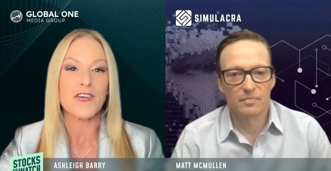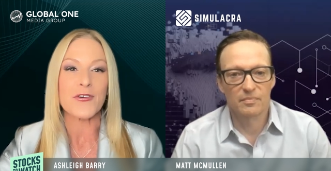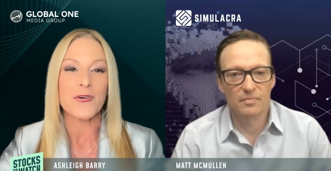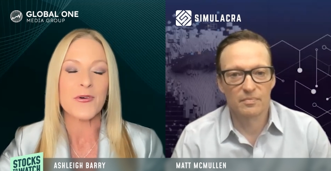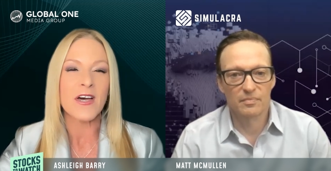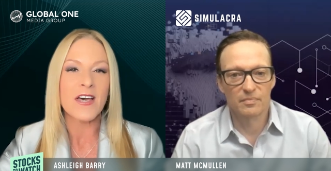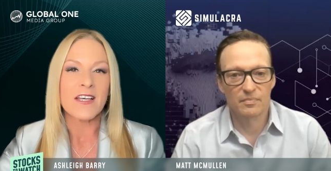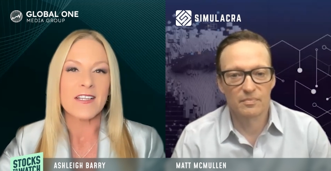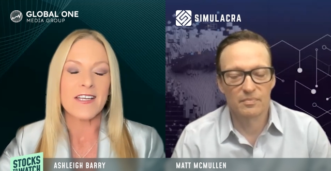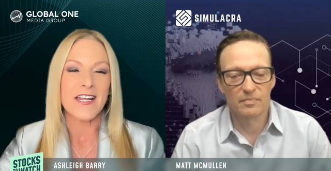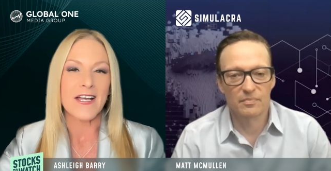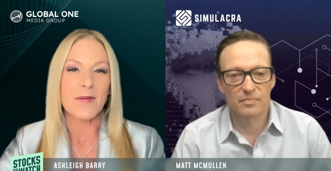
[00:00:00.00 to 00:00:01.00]
Speaker 1: you
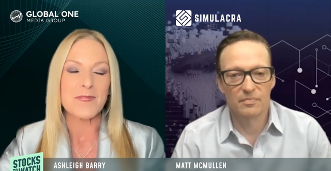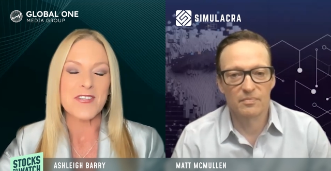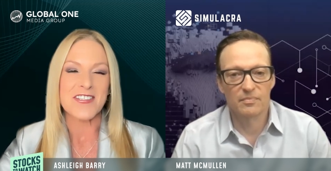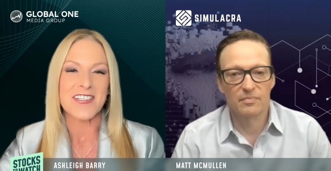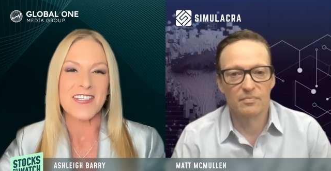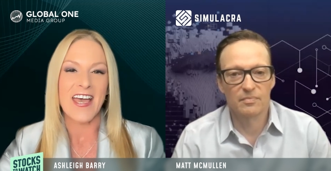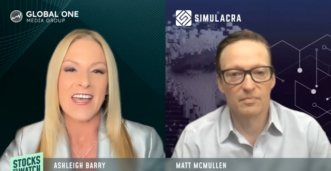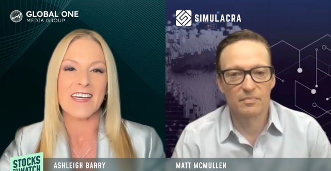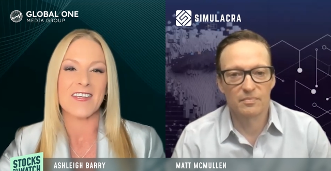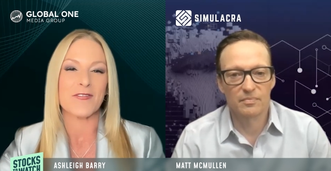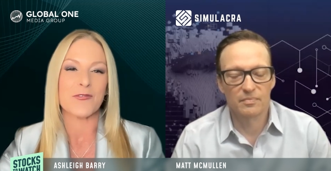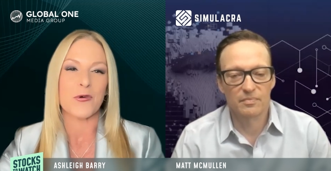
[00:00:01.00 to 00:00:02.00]
leading up to today,
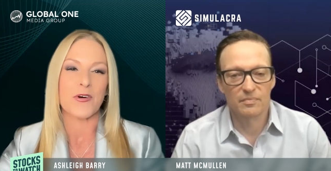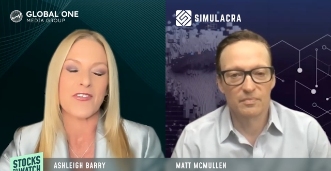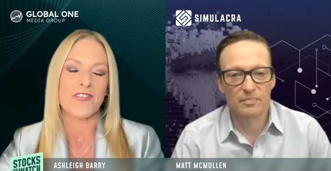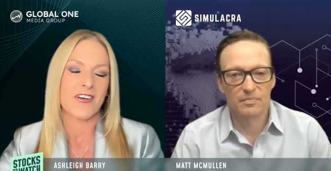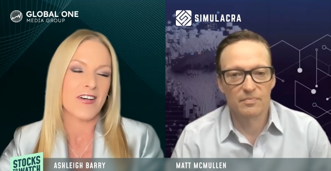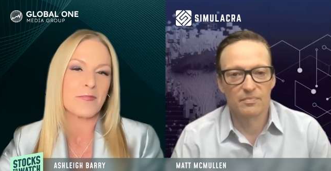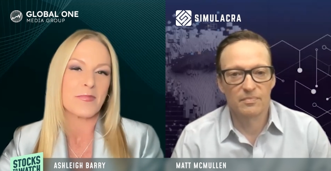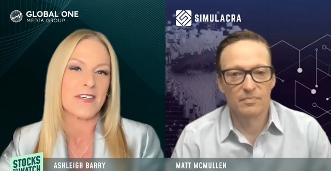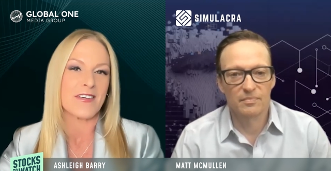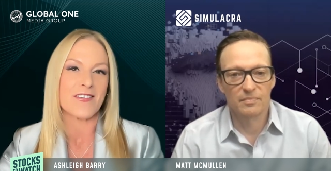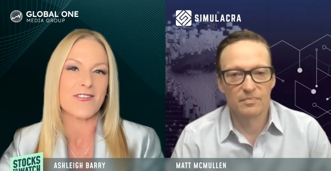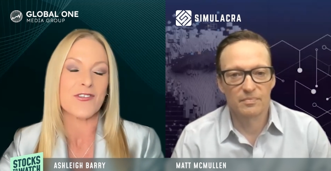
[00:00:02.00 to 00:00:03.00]
and of course, the
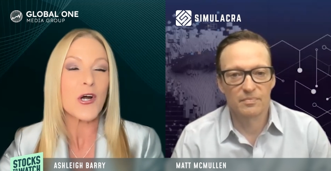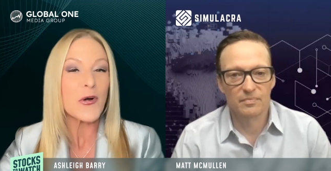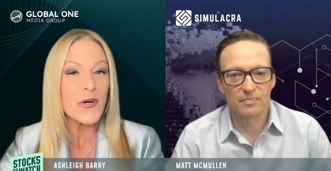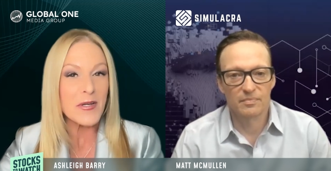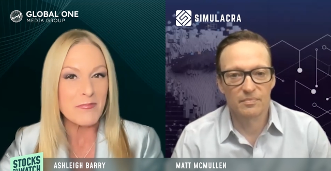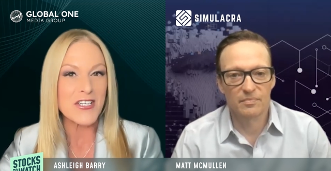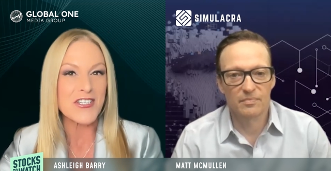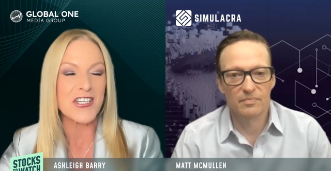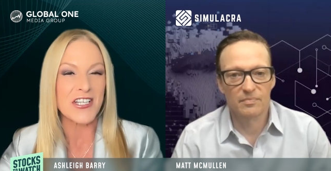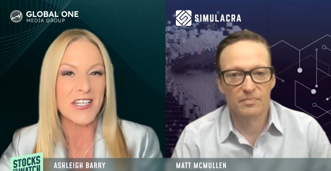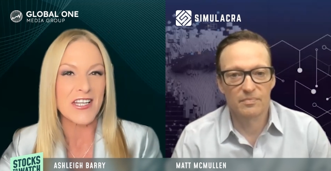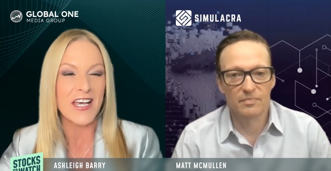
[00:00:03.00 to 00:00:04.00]
company's current
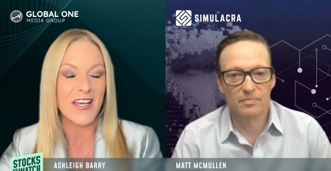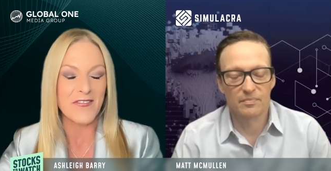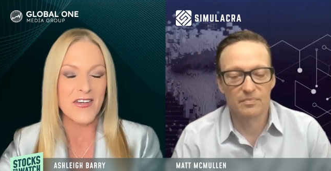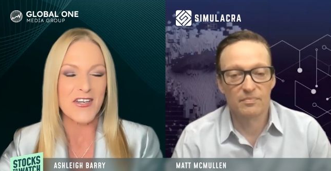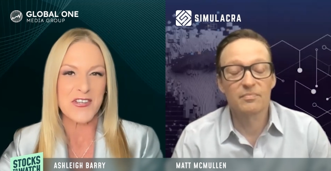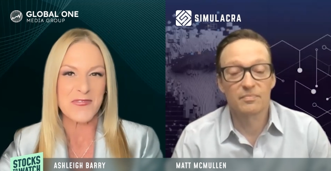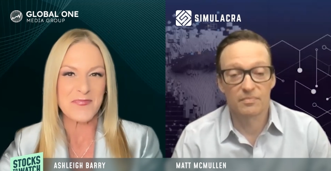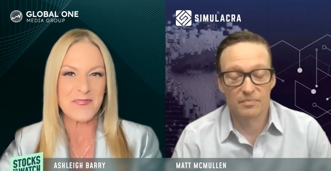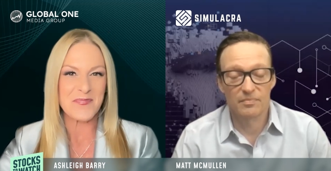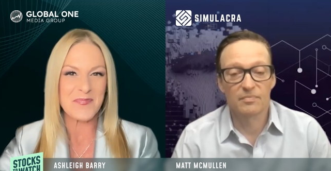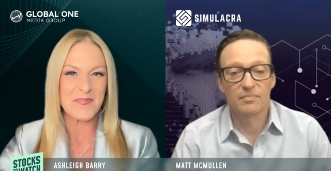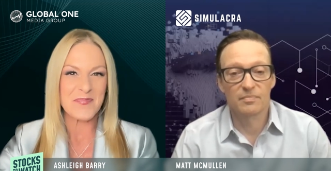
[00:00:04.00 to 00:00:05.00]
mission and vision.
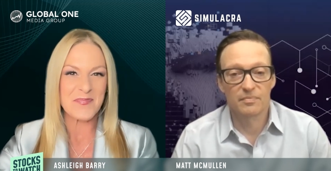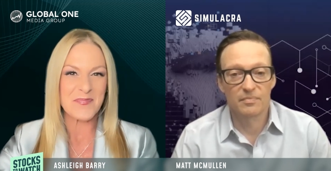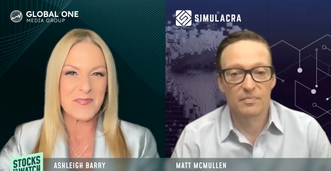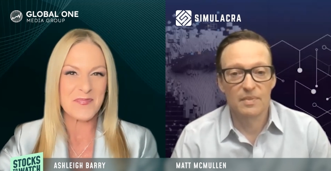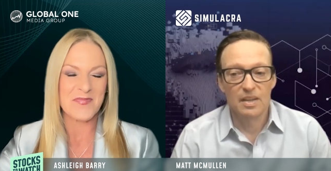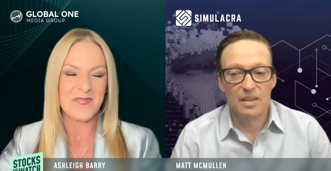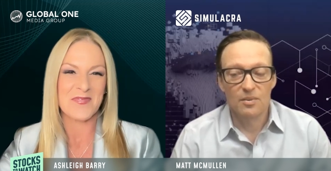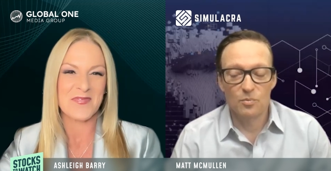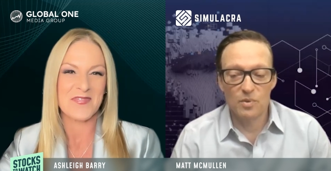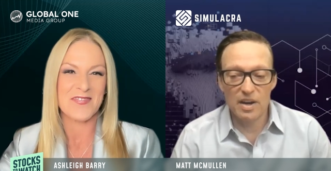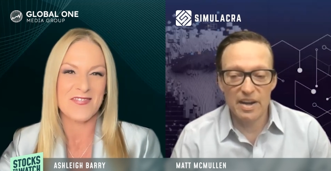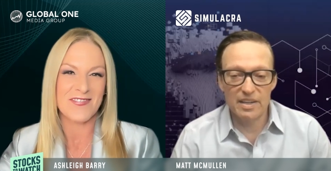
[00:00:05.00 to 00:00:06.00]

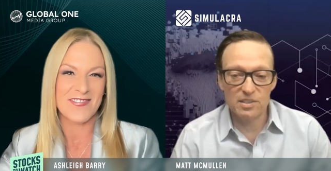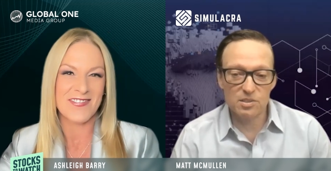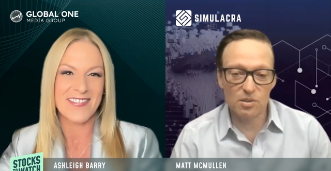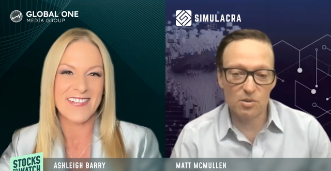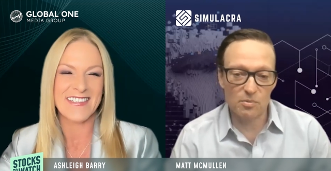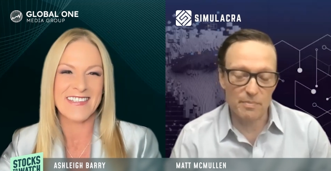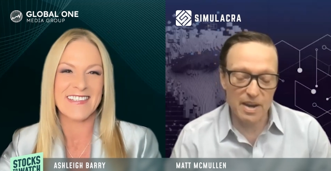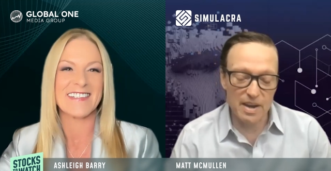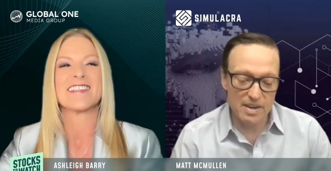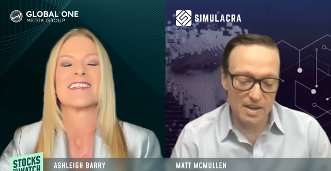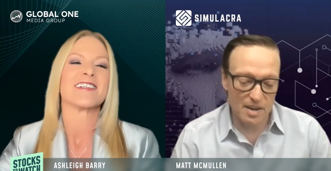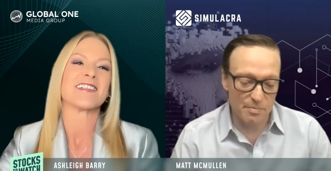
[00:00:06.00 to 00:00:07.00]
Speaker 2: Right. So my
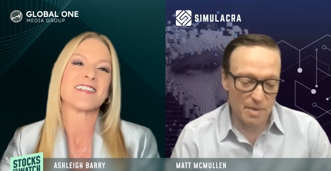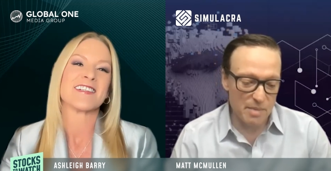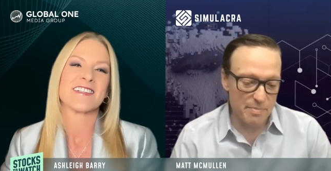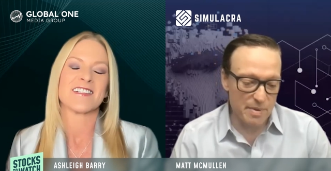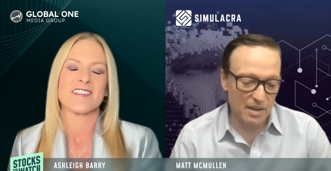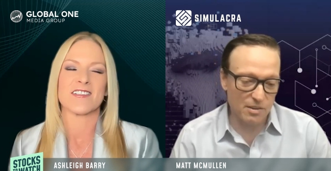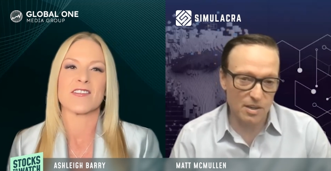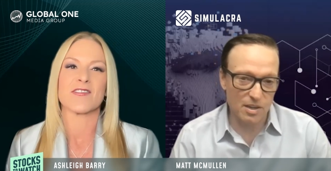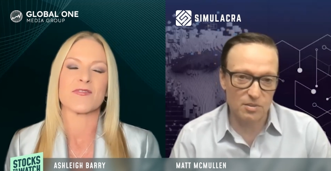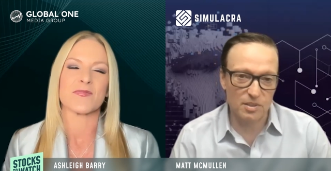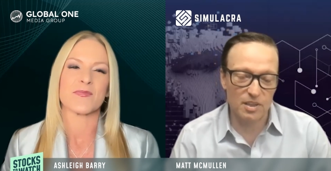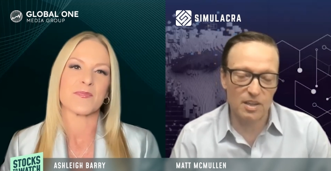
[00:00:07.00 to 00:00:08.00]
uh, my
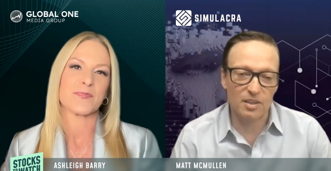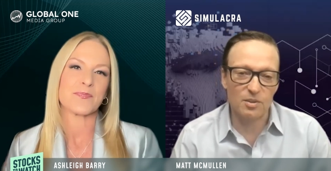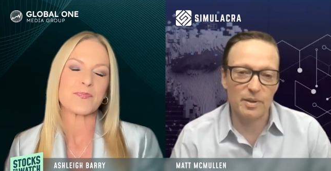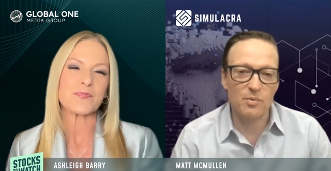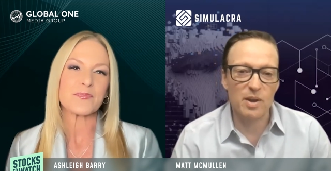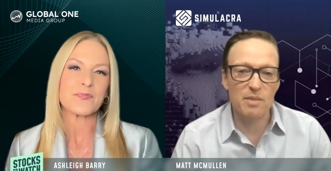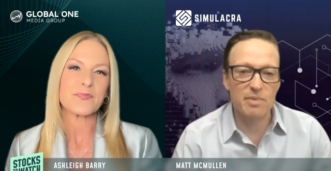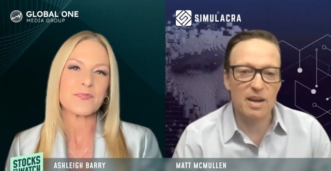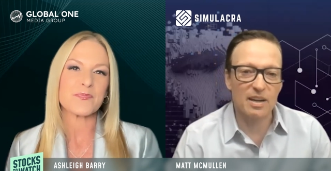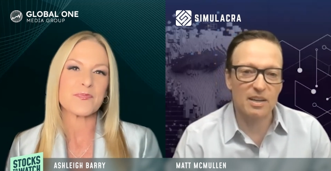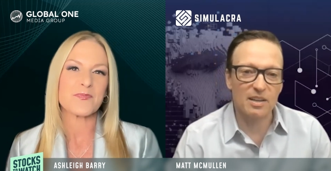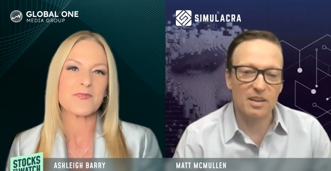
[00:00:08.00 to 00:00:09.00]
background uh, going way back
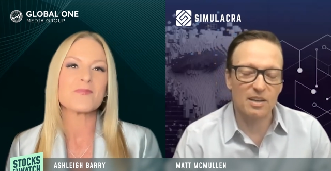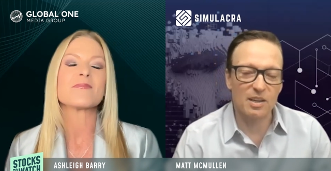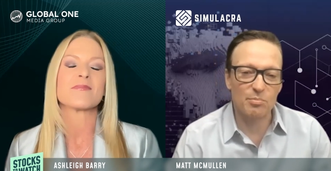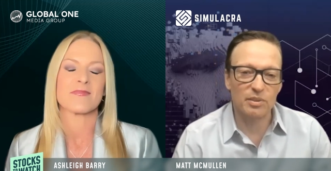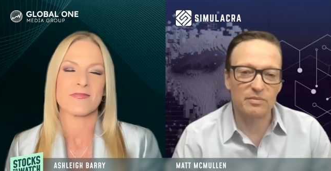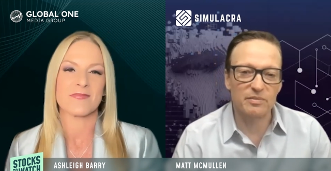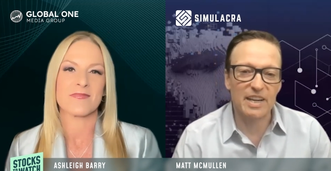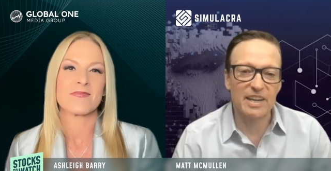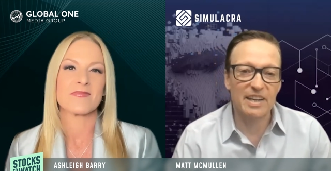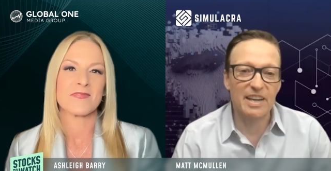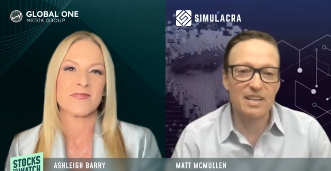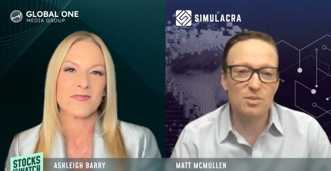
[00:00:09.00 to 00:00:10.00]
a couple of
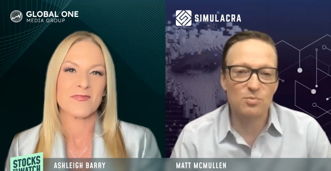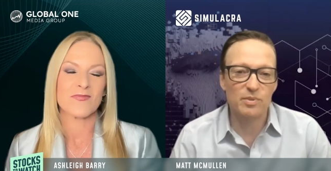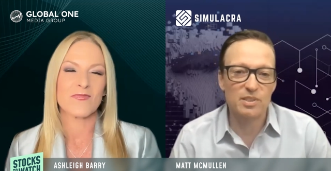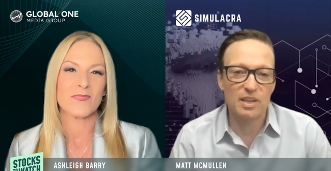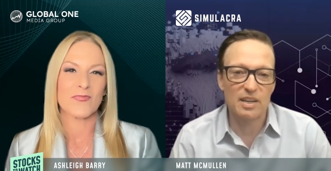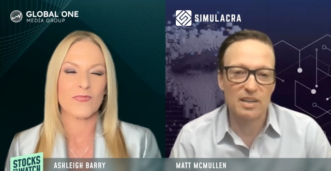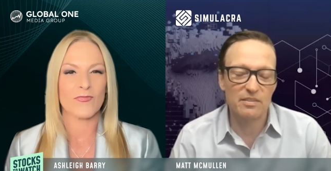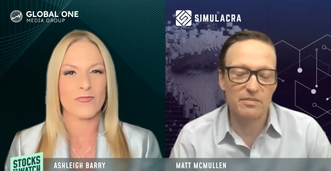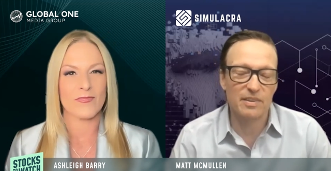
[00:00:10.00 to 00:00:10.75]
decades was kind of